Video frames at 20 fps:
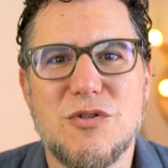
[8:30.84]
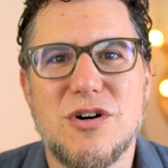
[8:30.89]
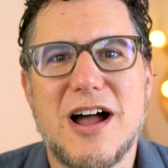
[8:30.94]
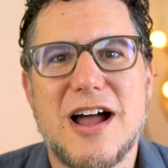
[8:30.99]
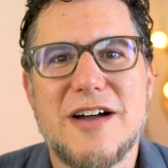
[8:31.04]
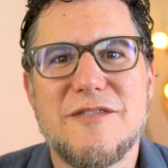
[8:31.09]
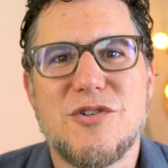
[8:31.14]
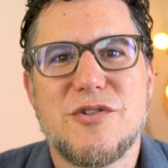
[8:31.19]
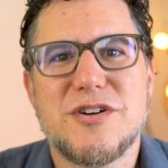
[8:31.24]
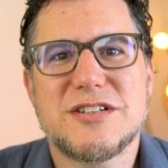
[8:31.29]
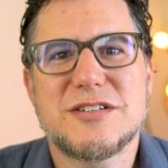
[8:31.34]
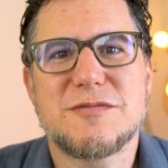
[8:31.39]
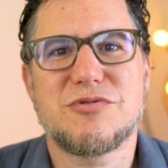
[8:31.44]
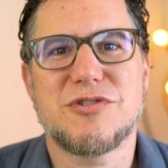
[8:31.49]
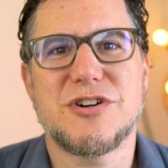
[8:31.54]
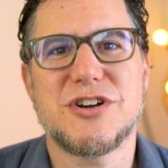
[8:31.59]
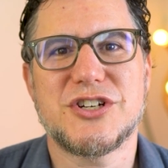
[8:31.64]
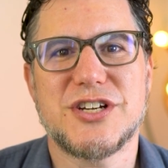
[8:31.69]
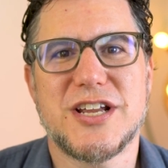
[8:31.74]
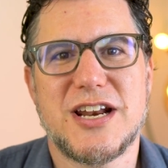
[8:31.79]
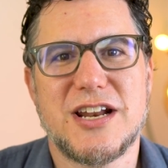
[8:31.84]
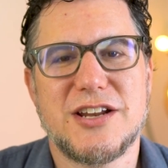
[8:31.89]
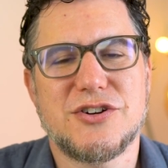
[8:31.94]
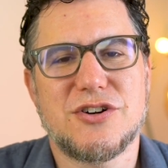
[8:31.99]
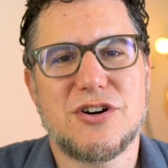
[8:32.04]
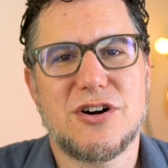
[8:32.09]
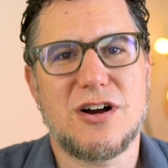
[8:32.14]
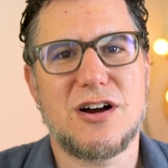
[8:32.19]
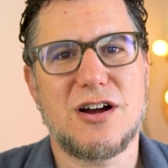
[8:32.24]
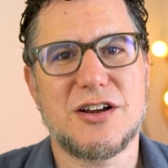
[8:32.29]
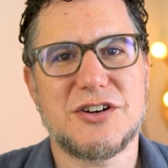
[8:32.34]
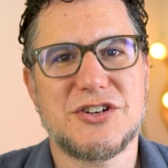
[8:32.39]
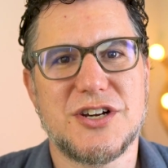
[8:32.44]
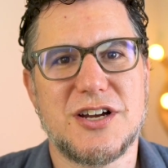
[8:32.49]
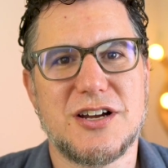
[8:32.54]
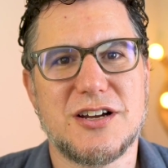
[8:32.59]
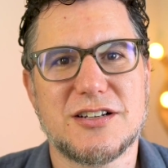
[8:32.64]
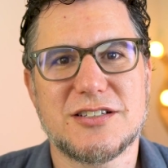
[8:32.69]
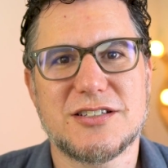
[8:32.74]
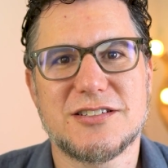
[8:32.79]
I've always appreciated your aw
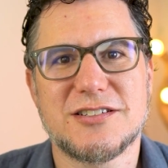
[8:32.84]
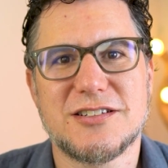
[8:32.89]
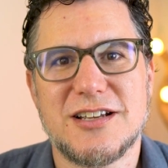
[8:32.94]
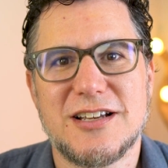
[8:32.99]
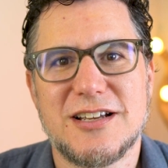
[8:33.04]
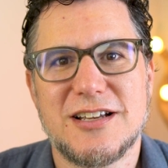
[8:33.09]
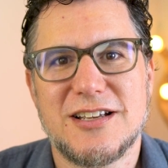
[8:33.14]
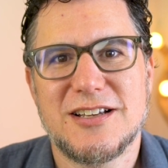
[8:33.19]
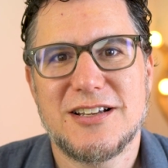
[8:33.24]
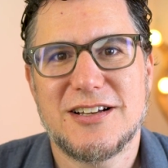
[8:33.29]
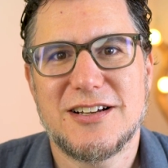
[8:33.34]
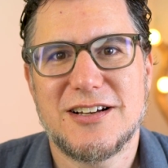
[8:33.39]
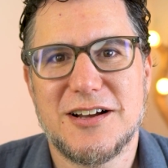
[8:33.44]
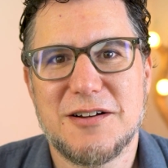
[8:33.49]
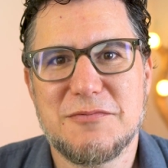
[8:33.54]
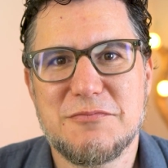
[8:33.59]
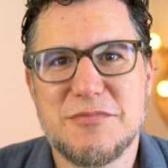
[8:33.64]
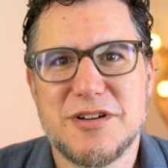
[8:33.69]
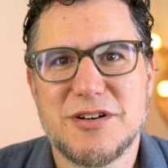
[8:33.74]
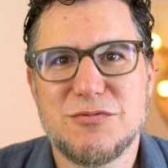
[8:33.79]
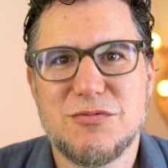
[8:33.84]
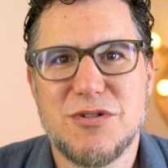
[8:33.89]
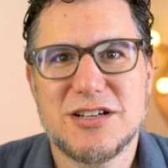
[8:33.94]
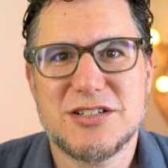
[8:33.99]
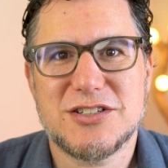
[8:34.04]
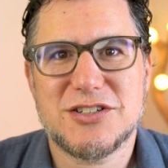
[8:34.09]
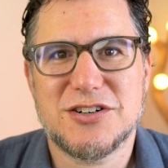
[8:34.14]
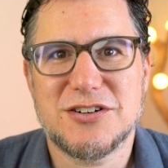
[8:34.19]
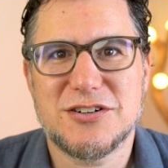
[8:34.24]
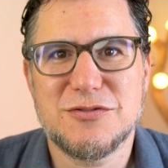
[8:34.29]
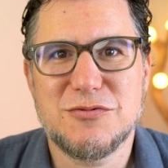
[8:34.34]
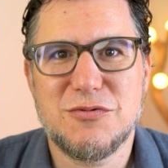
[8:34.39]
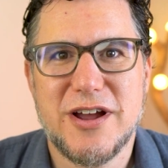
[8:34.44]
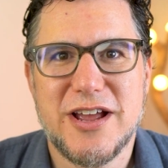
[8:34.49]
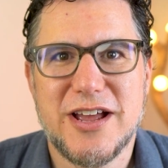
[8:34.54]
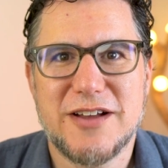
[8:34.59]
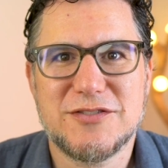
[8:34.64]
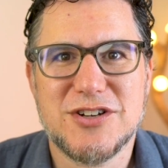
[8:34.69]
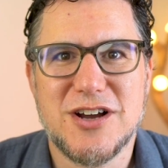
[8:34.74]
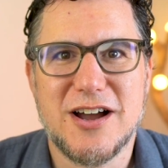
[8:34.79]
shucks Midwestern
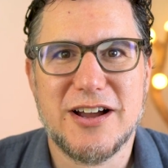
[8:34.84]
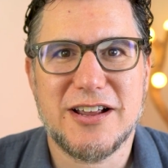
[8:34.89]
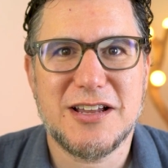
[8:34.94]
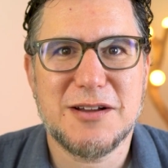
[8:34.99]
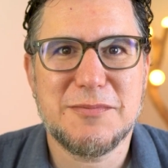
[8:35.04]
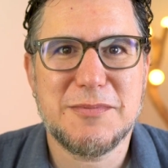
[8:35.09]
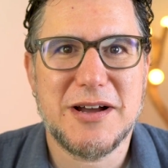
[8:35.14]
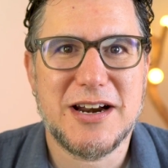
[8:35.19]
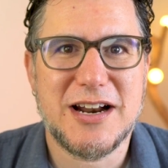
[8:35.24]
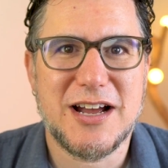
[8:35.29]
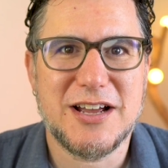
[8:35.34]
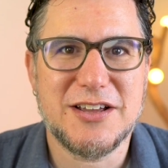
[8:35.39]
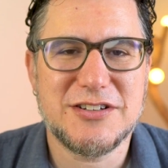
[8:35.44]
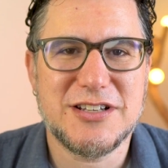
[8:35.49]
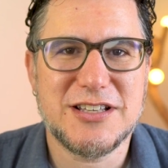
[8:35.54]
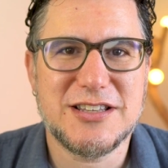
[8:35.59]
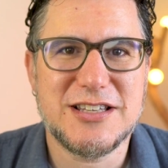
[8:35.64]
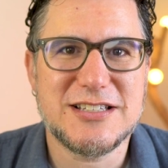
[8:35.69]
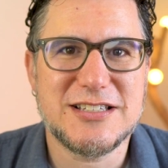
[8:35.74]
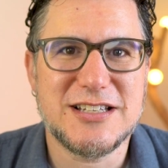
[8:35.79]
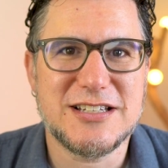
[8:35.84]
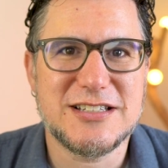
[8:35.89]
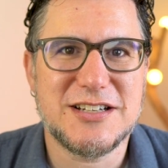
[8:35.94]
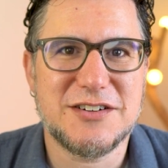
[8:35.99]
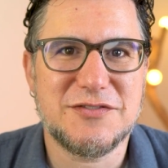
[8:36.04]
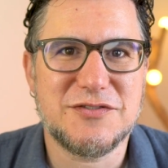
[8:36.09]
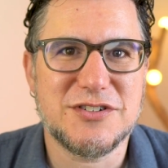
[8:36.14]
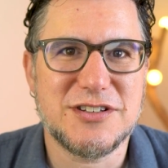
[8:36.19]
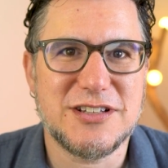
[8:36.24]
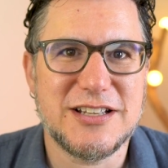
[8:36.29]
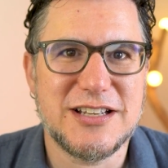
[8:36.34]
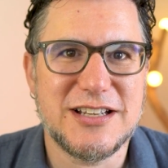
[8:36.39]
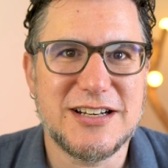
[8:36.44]
way of talking about how you did these things differently.